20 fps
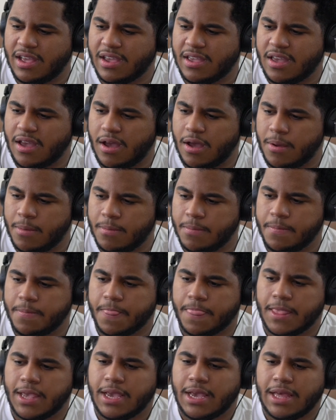like a
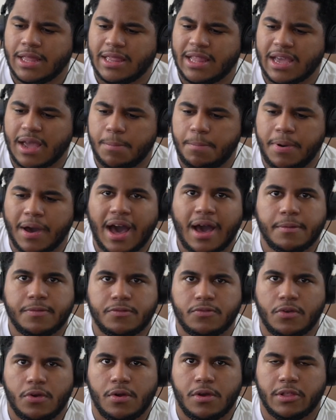pop
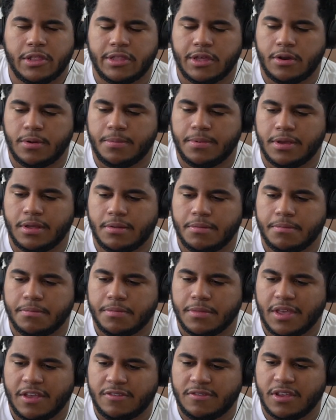song a little bit.
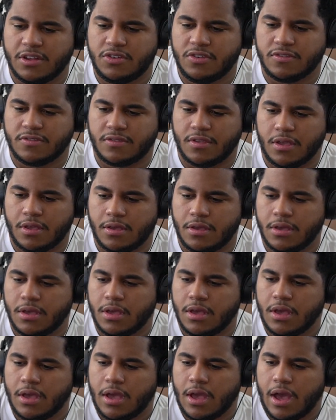It's interesting.
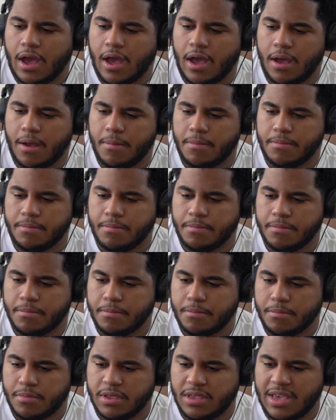
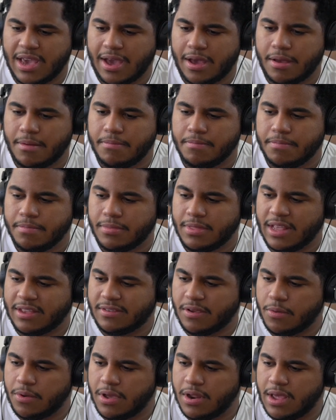But yeah, that's
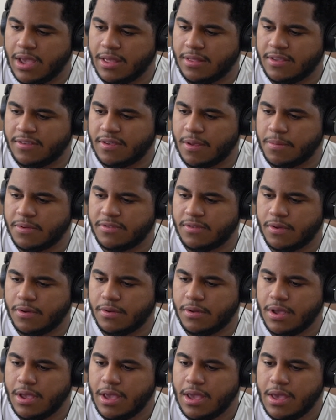how we're going to end this
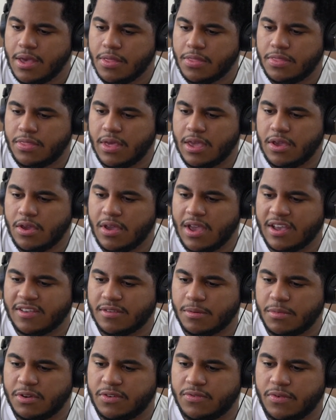episode. Thank you guys
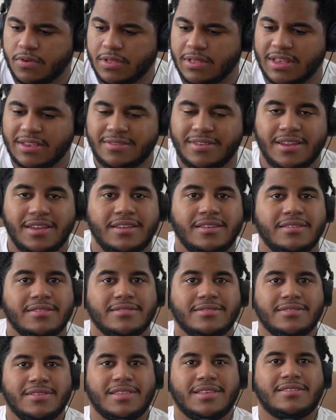so much for listening
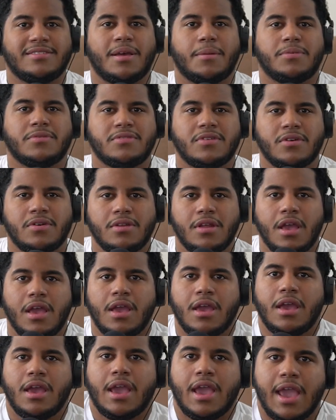to this episode,
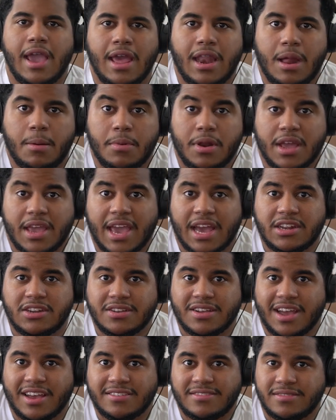and I'm going to catch
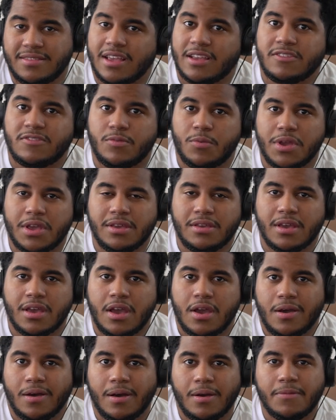you guys next week,
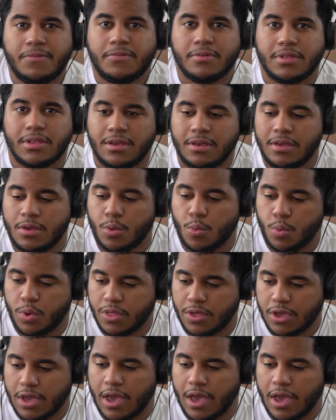hopefully with a